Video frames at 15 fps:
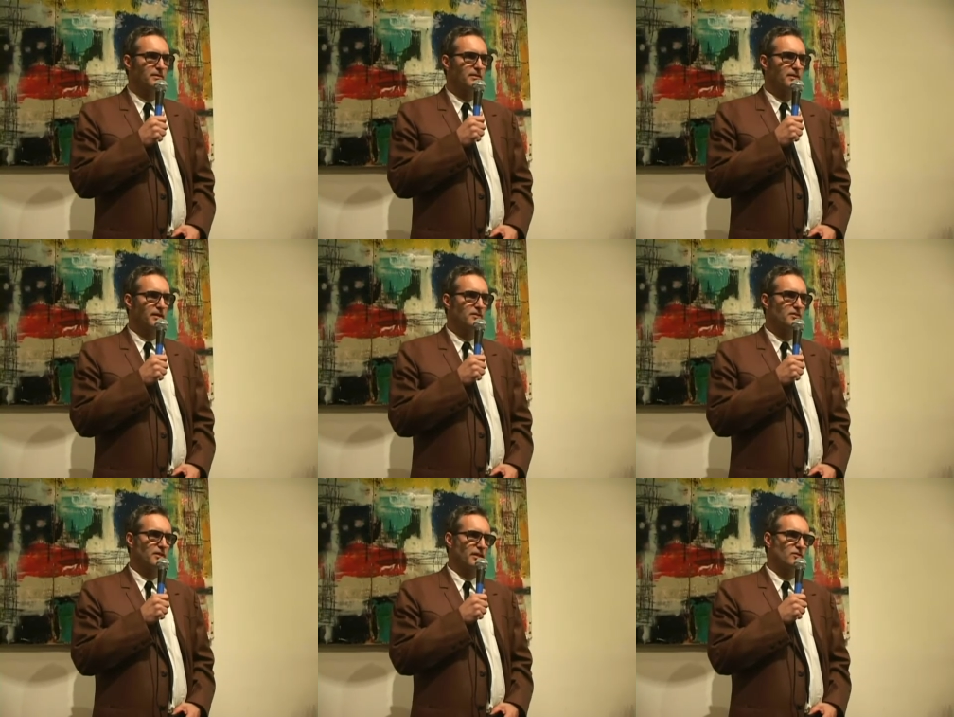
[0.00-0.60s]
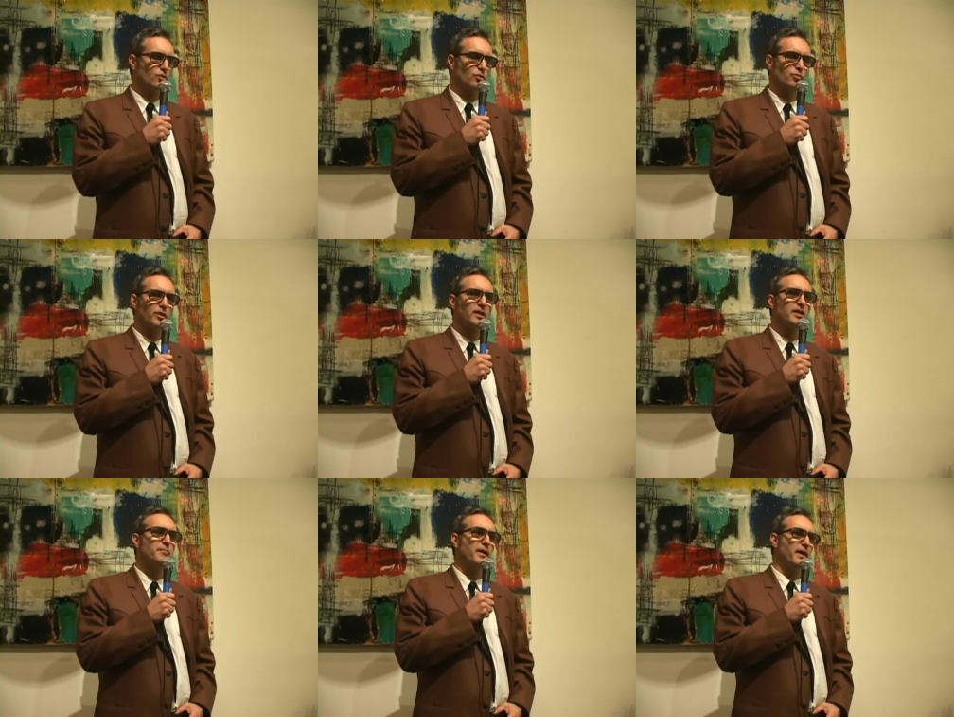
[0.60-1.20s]
Things look
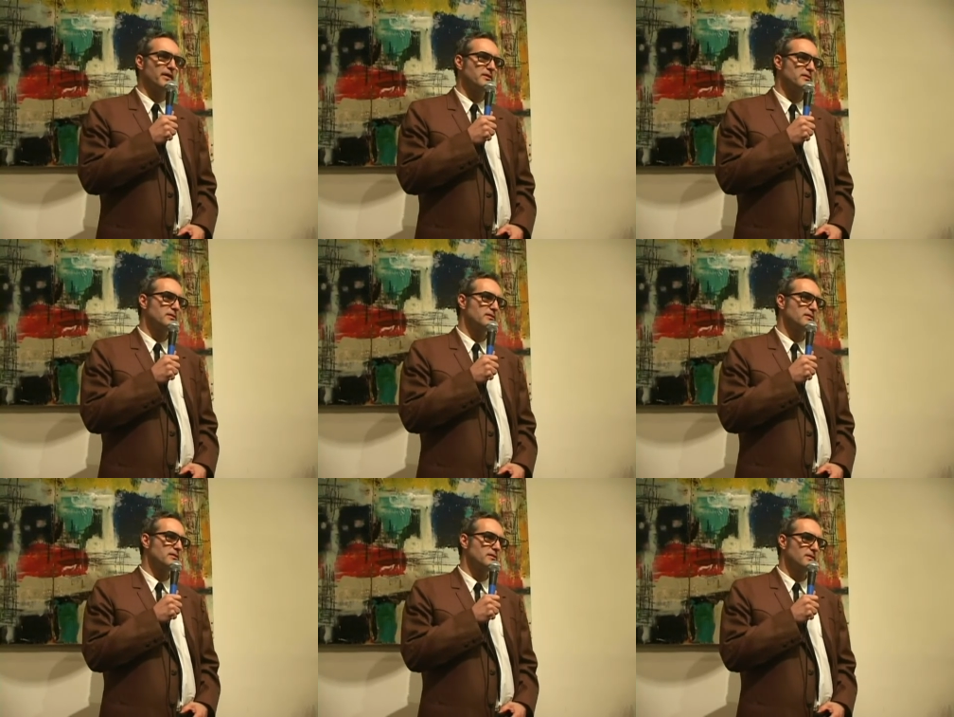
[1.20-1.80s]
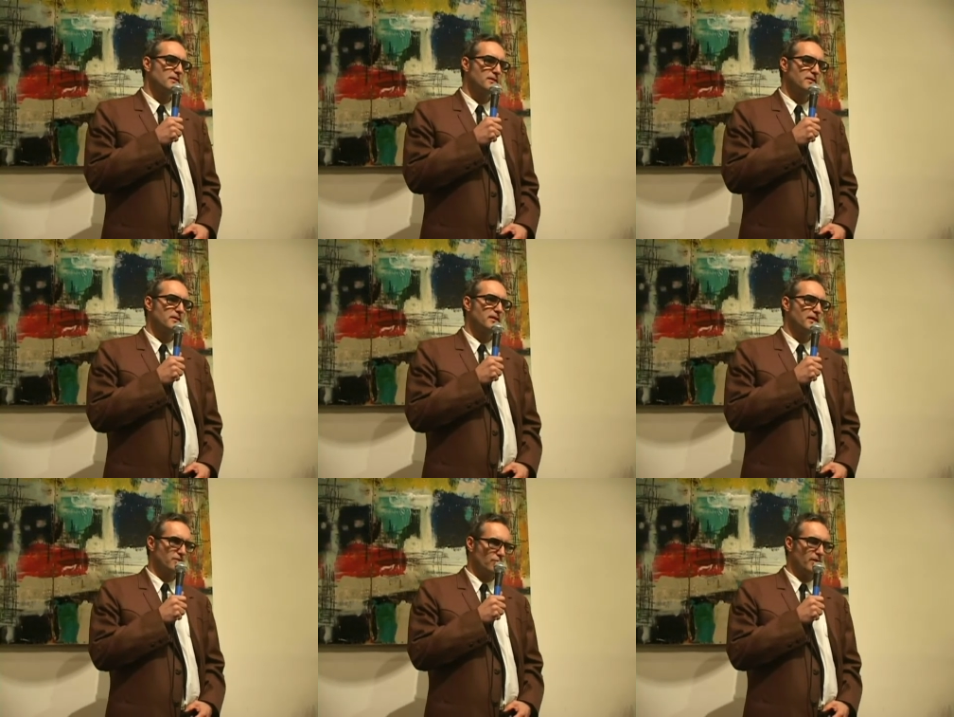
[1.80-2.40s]
really bad.
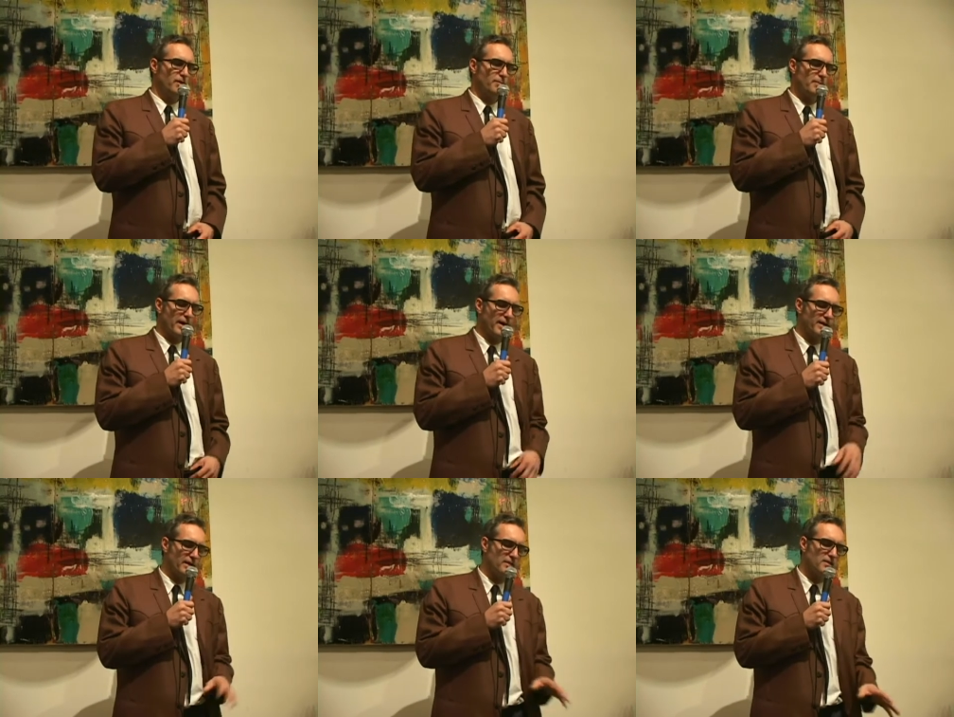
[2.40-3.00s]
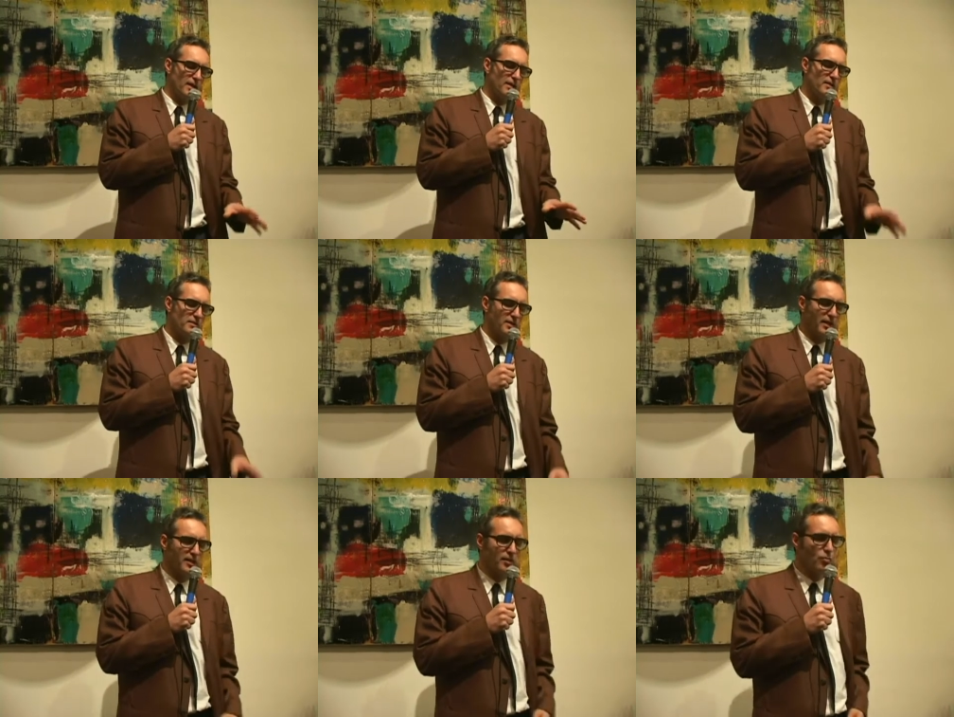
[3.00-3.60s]
It's really bad, and it's
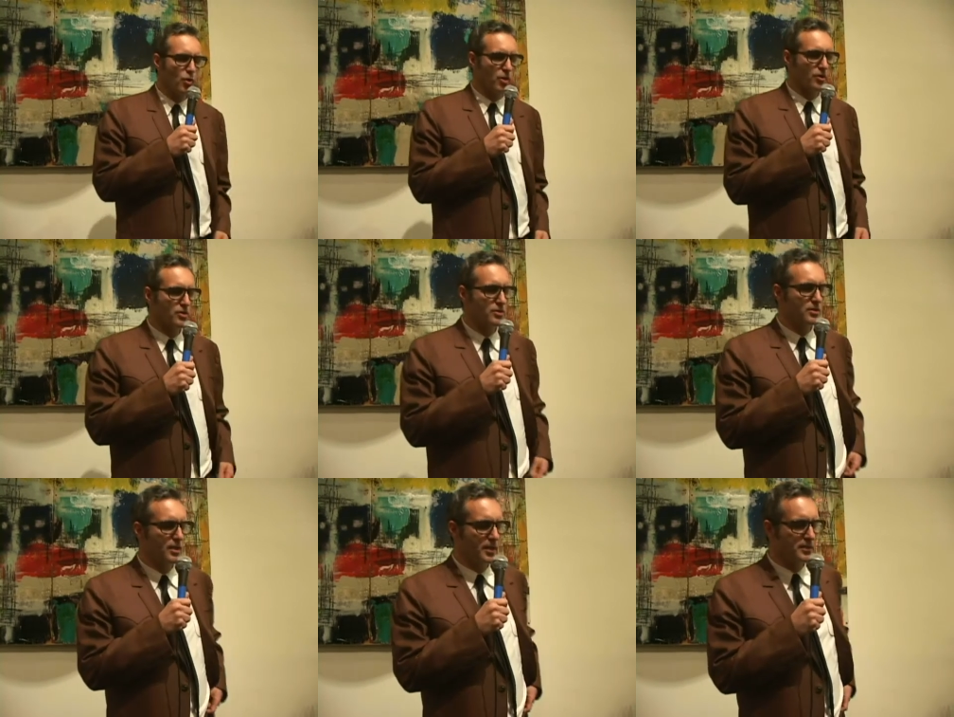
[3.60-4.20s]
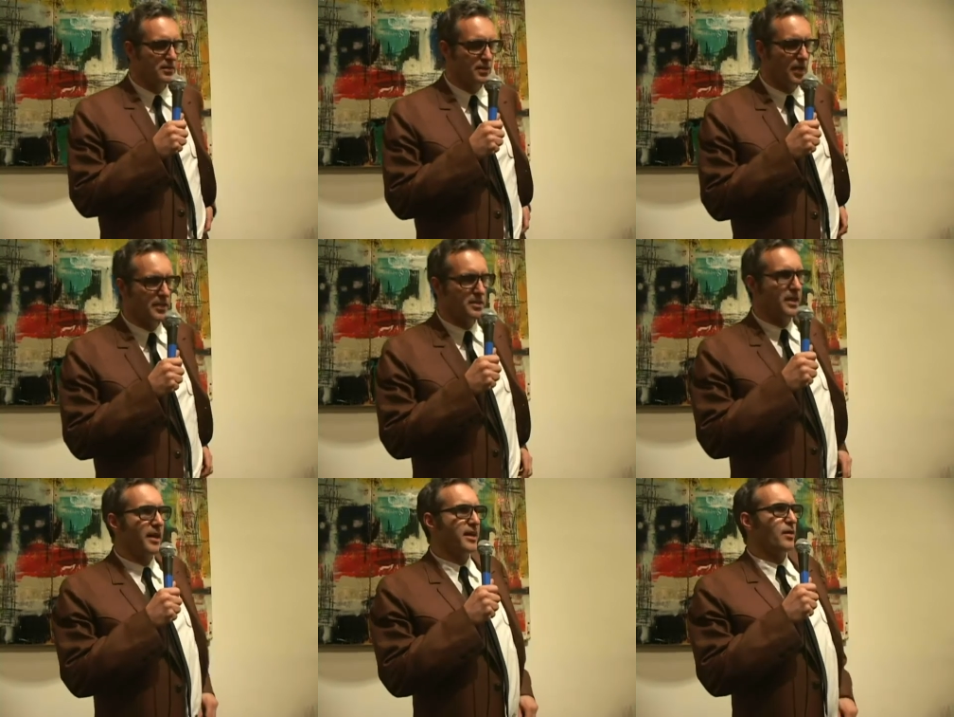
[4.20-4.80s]
getting worse. It's
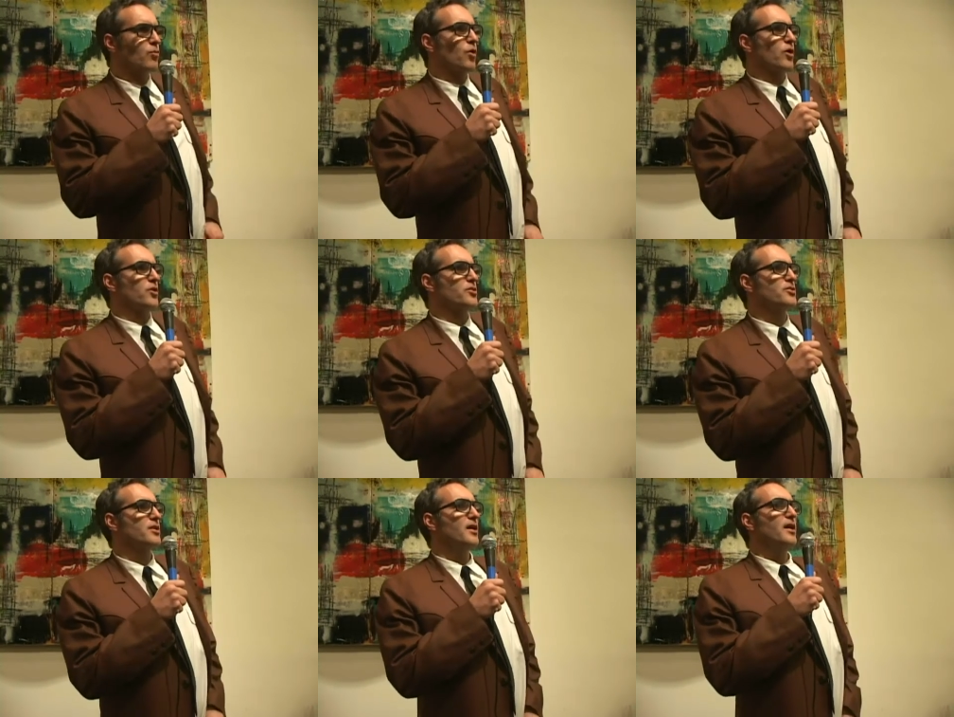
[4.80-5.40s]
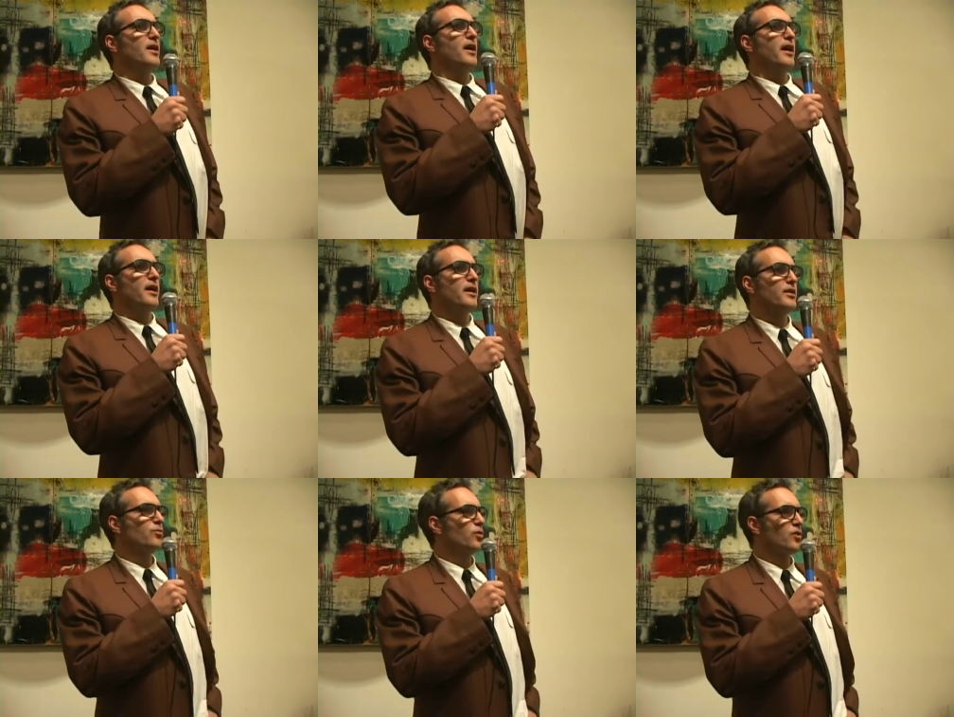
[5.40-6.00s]
getting worse.
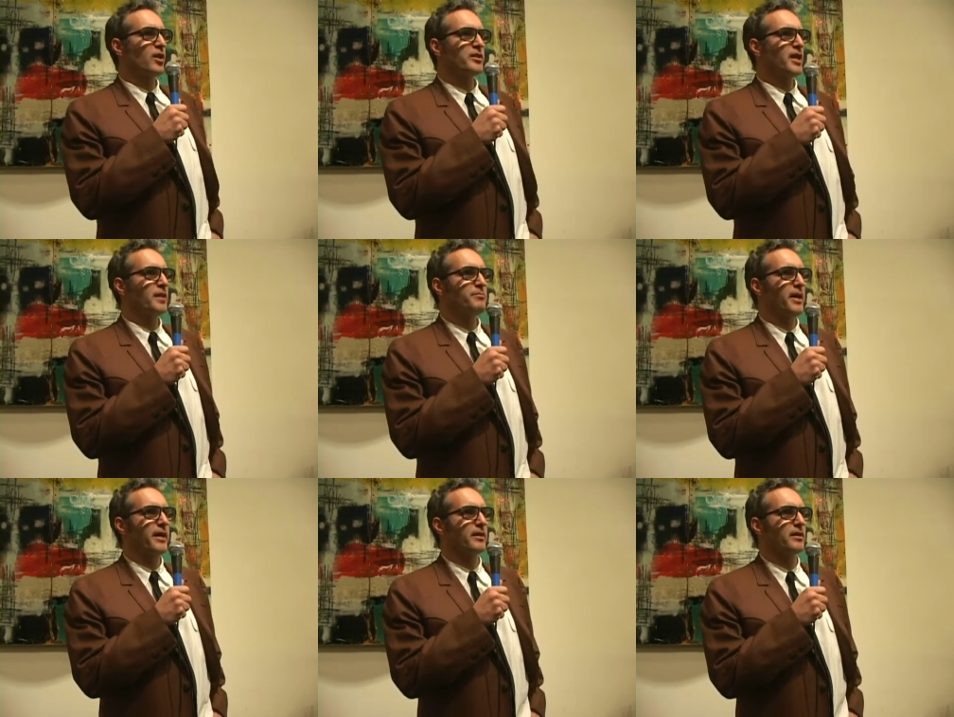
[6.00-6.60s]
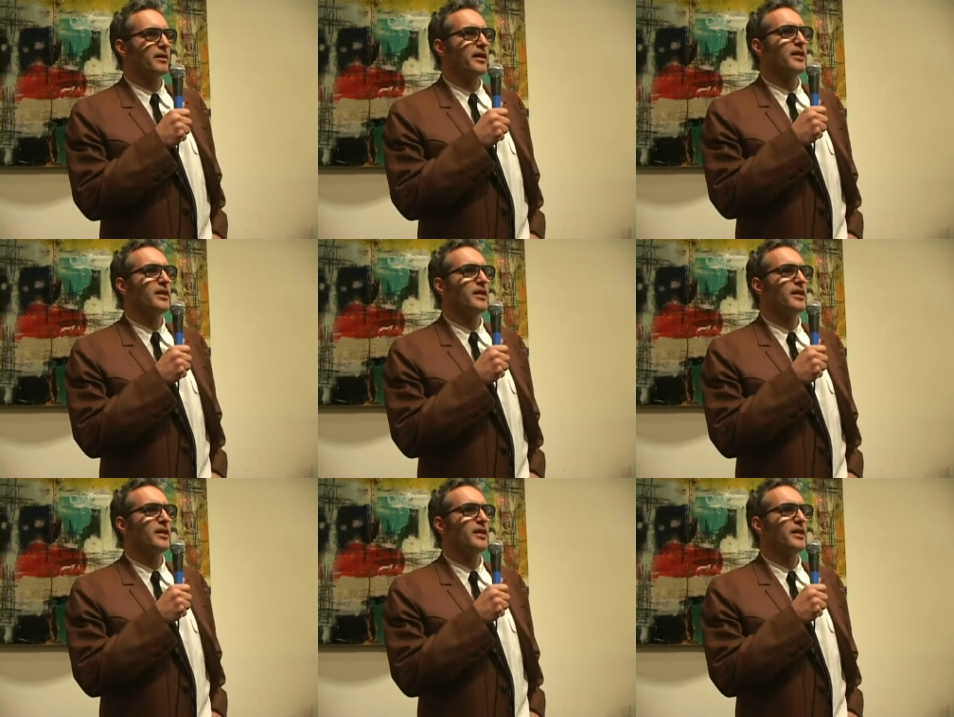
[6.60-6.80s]
It will not get better.